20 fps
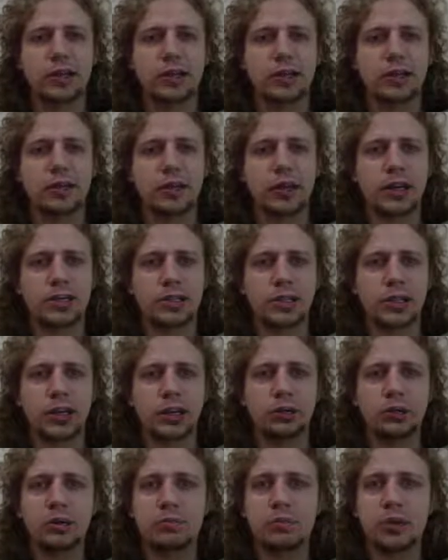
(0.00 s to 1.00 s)
isolated
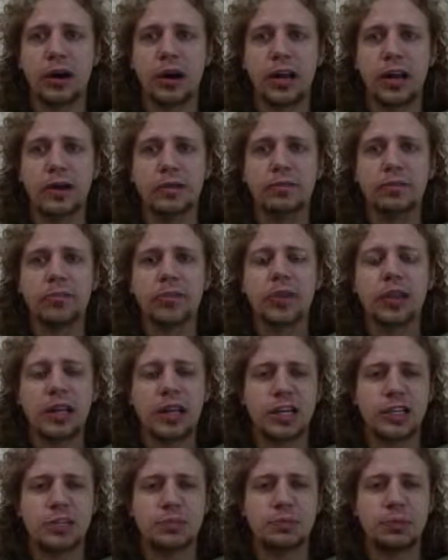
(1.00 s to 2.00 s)
queen pawn,
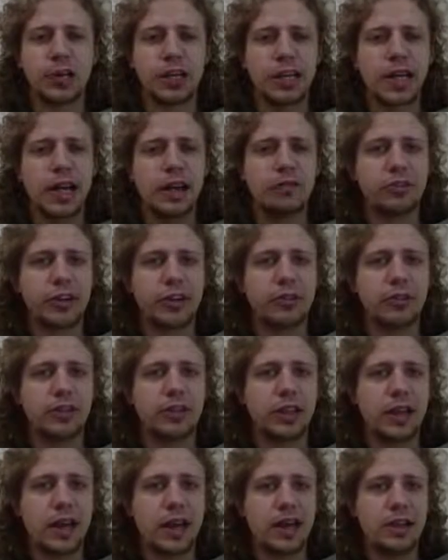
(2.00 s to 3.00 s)
it's pretty evident
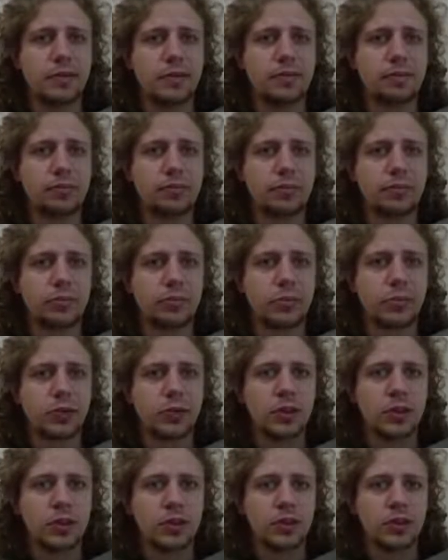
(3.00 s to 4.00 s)
that
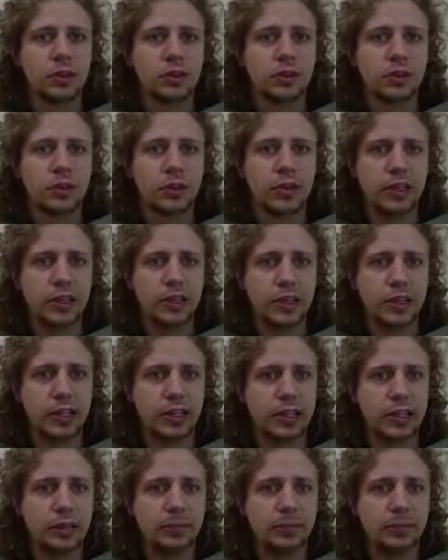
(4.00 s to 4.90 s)
the